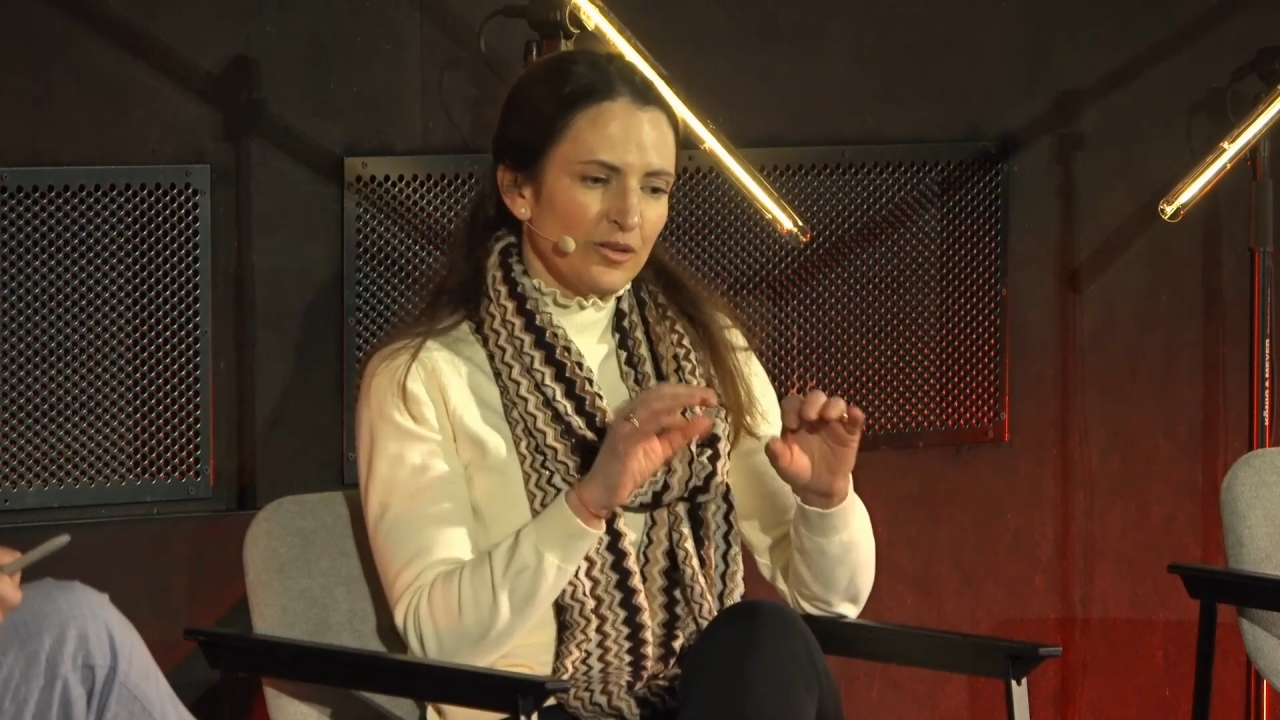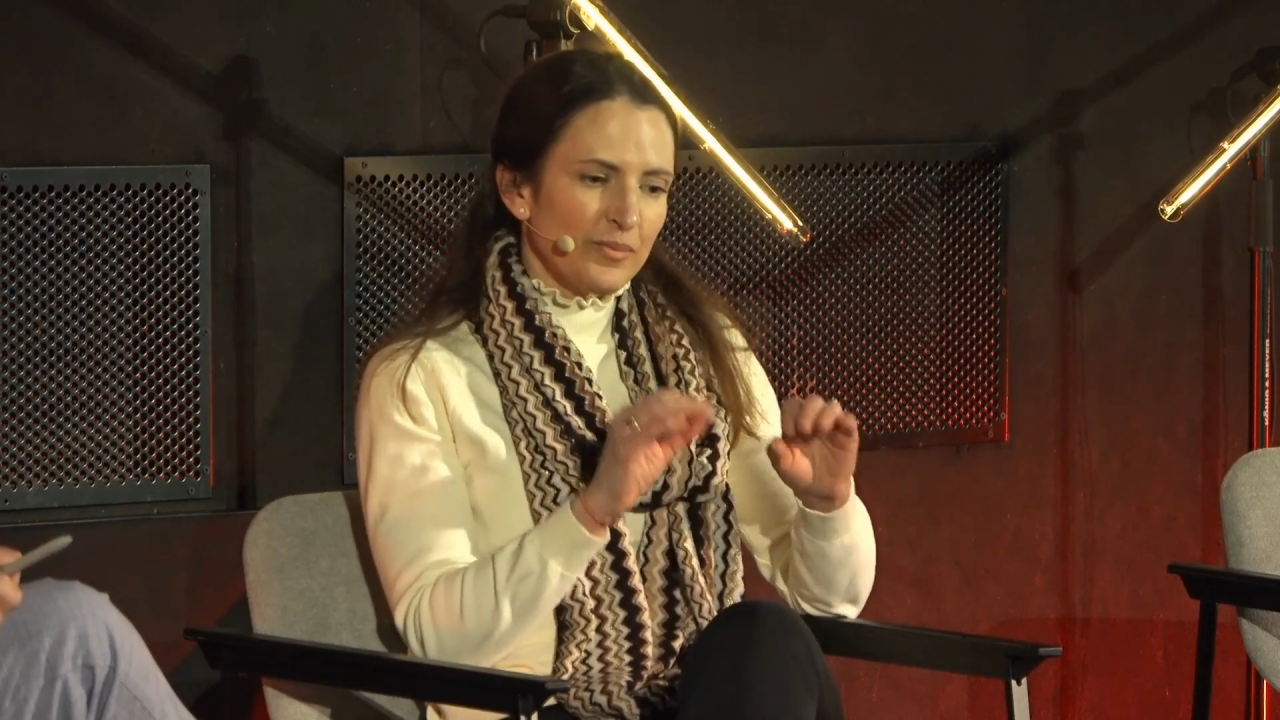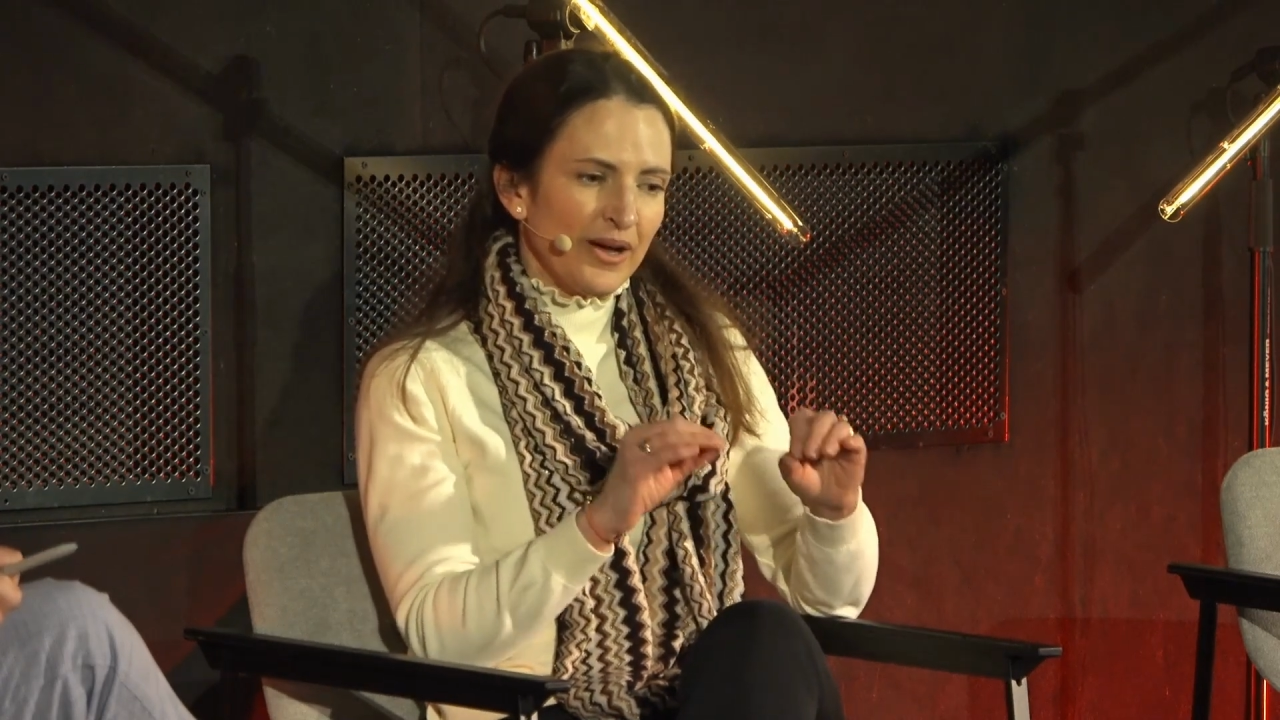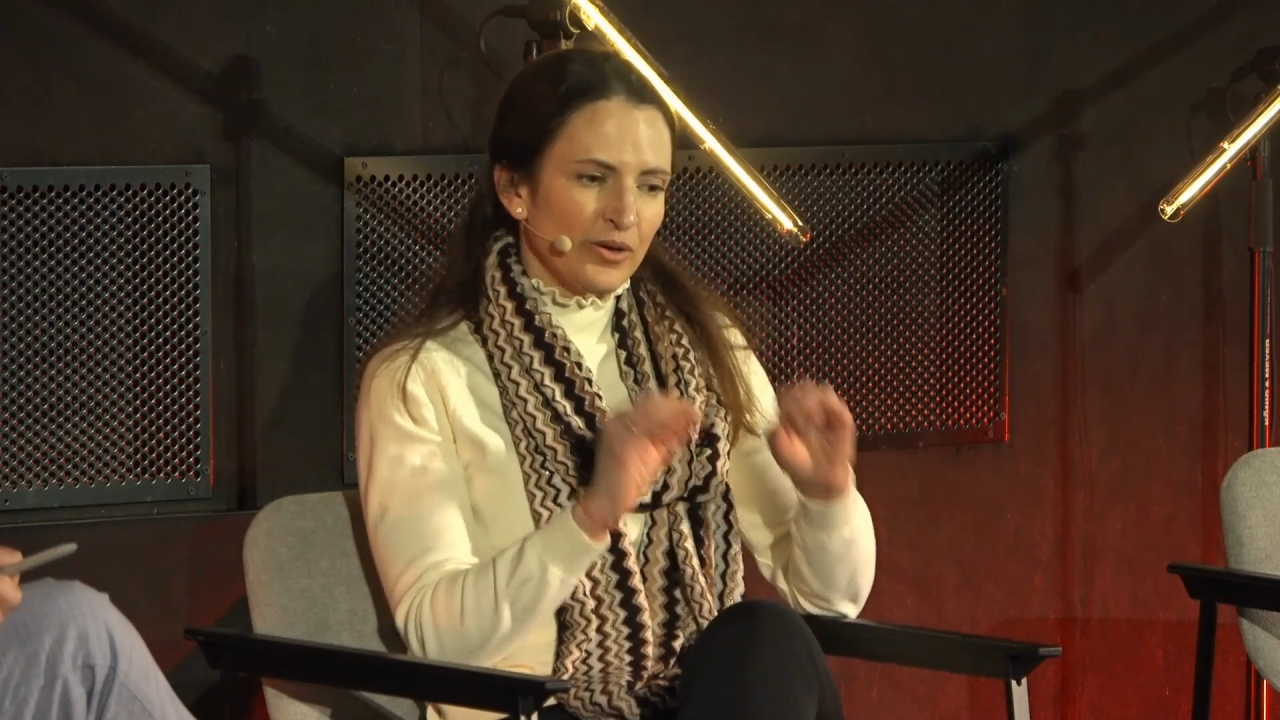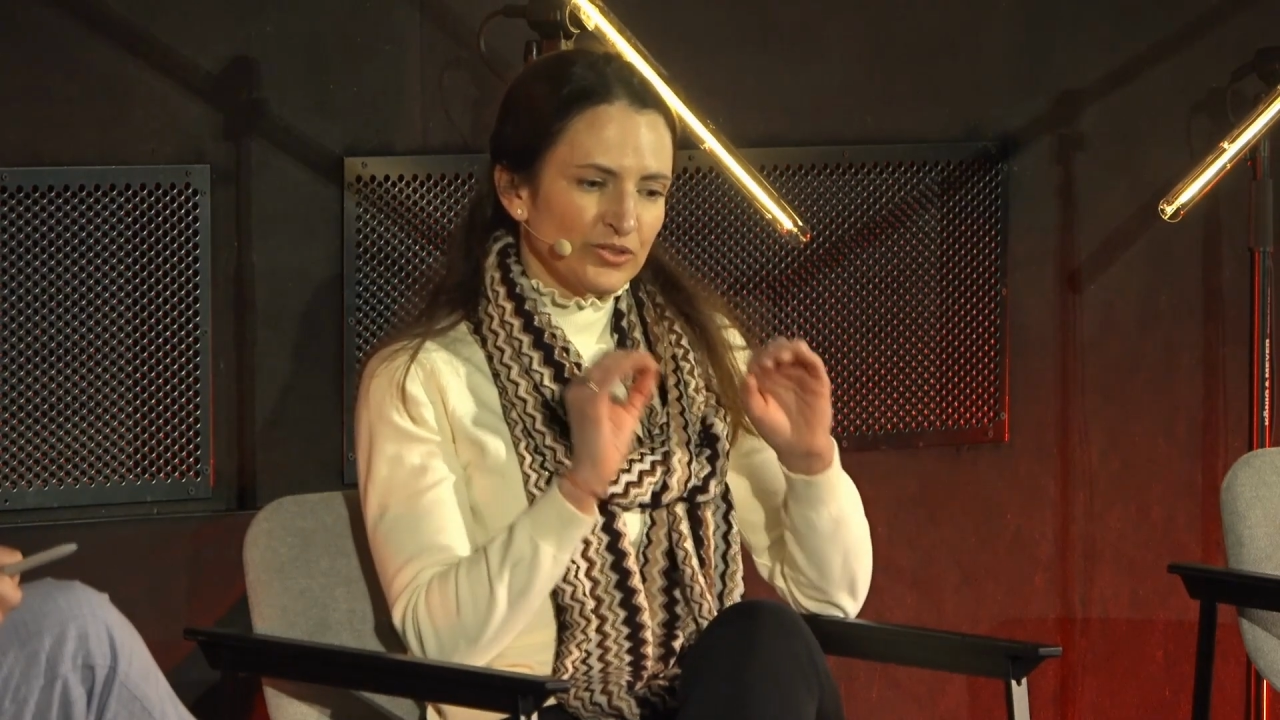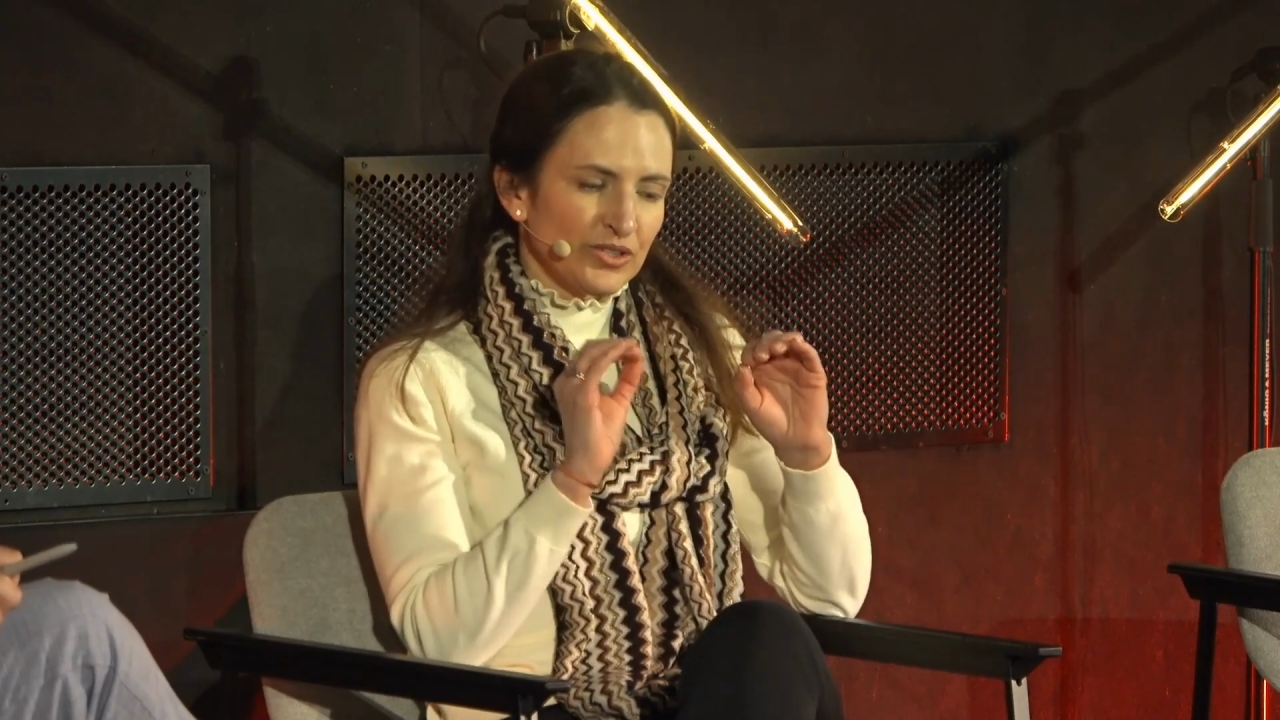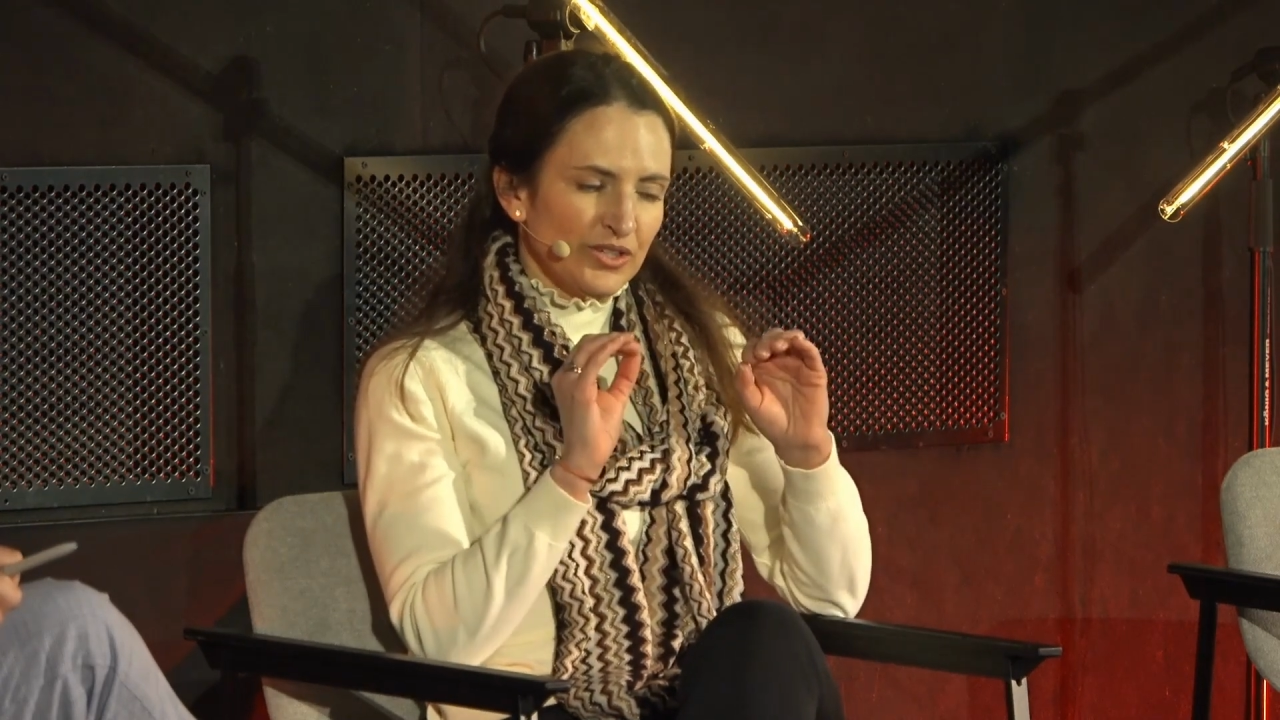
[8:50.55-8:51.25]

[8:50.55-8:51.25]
about